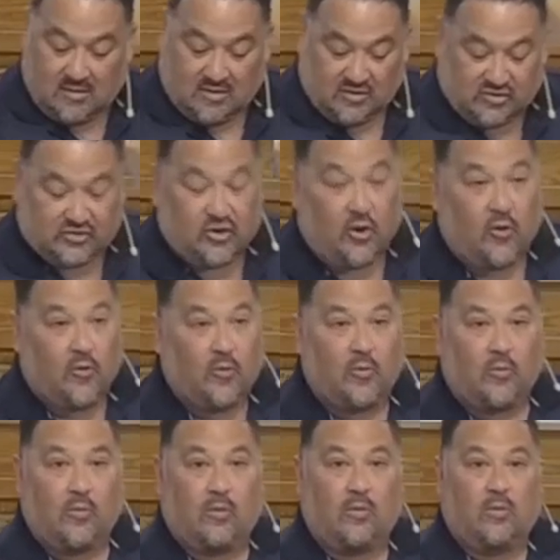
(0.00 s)
So
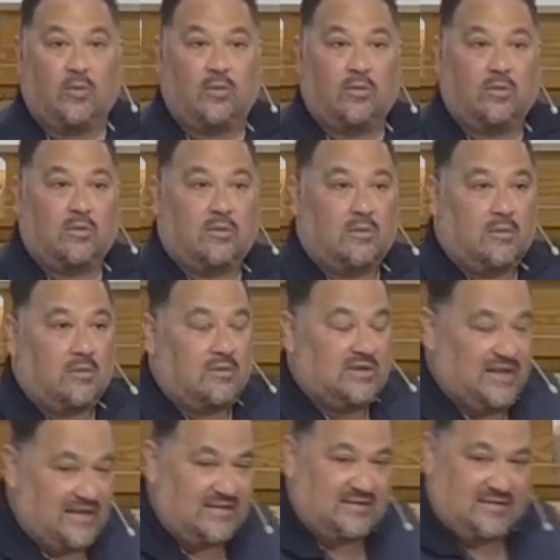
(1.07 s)

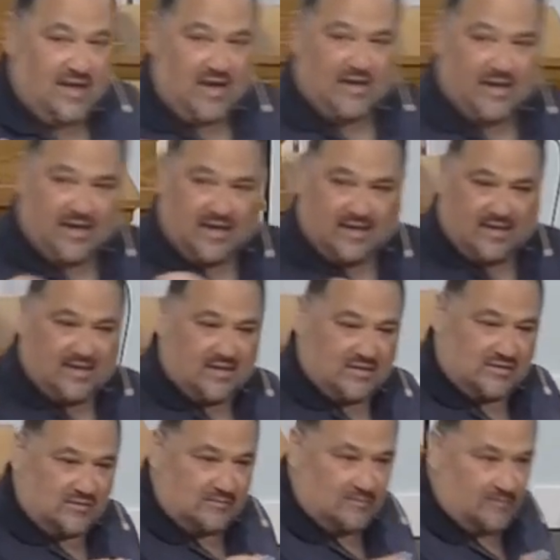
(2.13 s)
this study
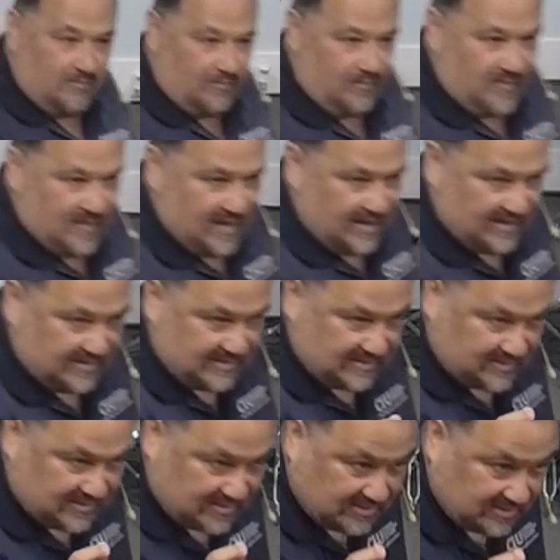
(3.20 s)
is
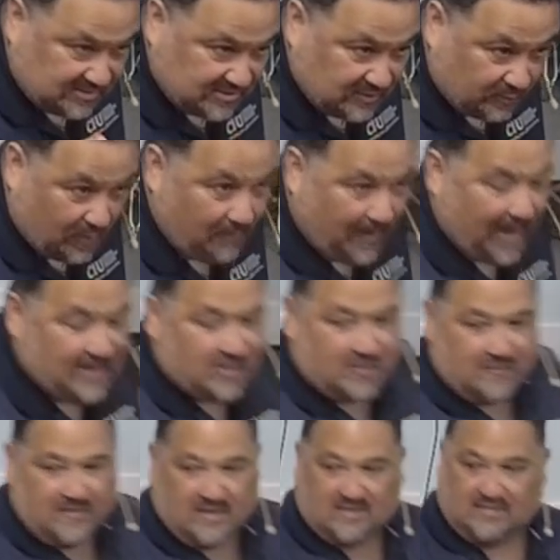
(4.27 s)
to remind you
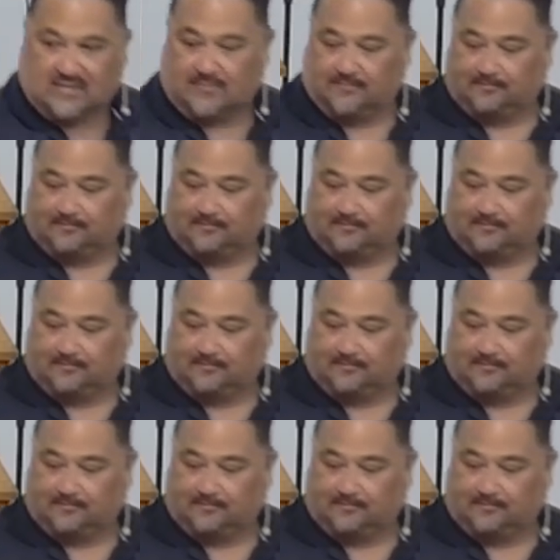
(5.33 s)
of this.